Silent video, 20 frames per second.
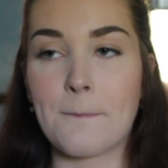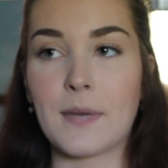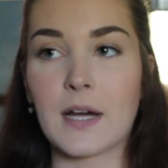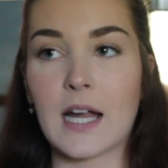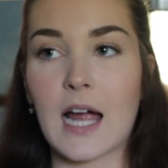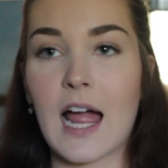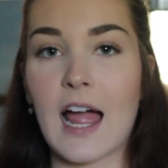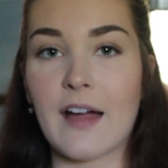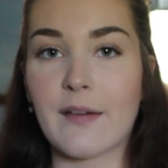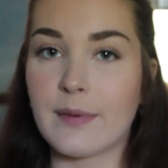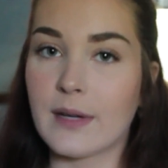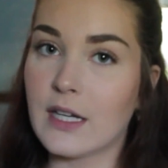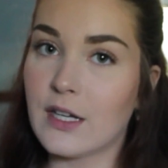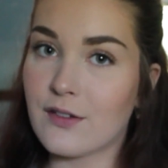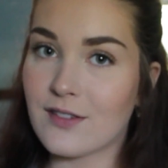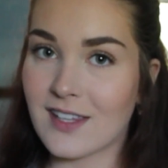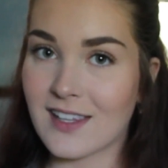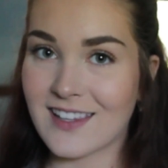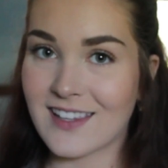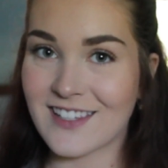But I have been
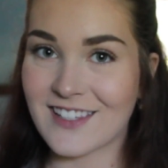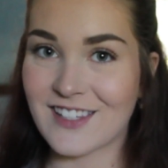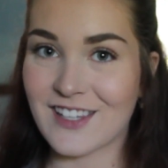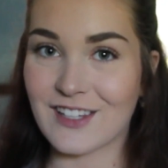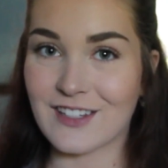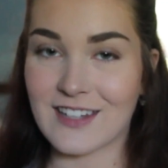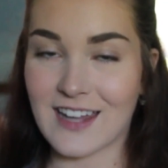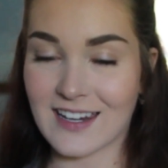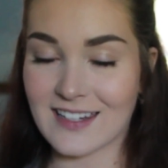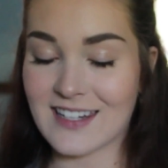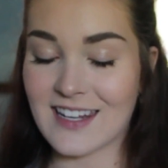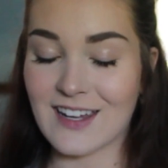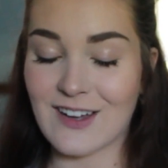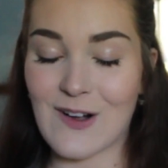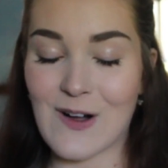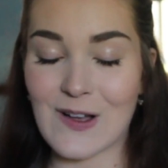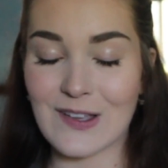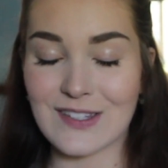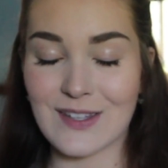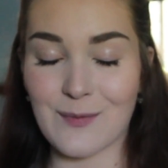using this technique
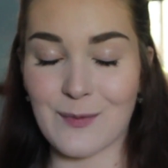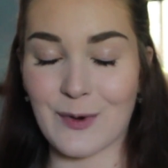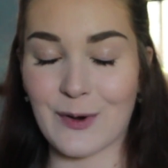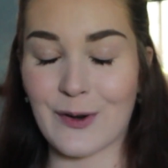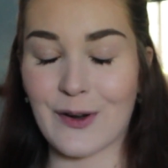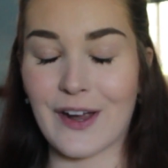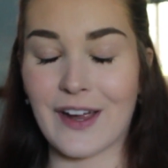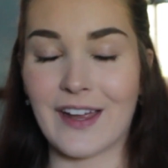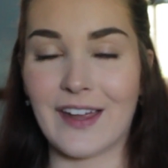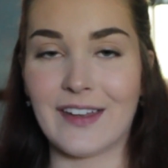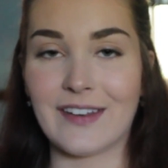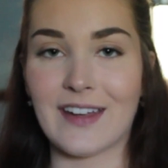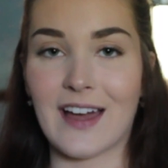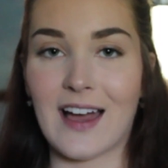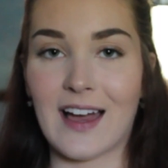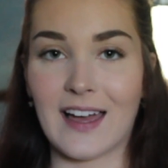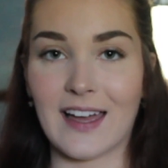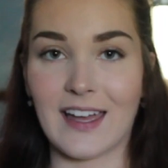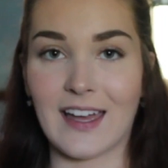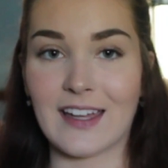all summer, and
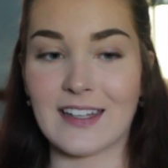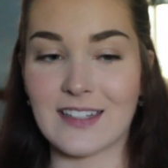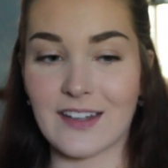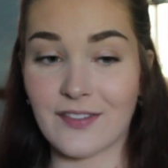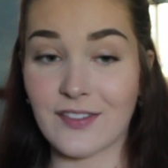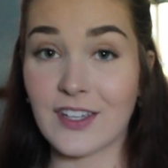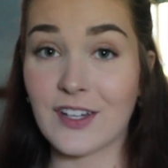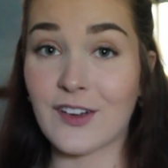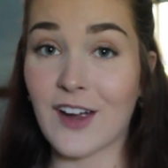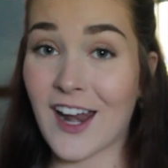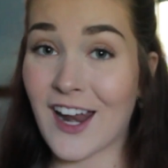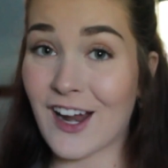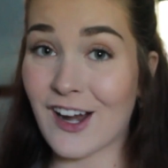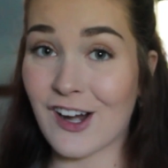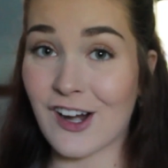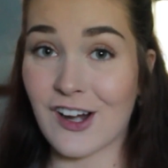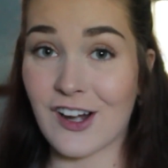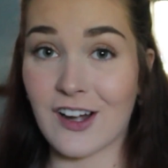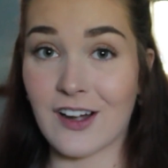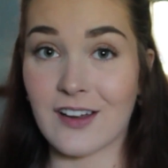I definitely credit
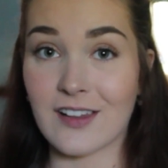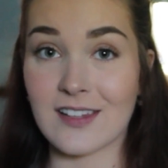her.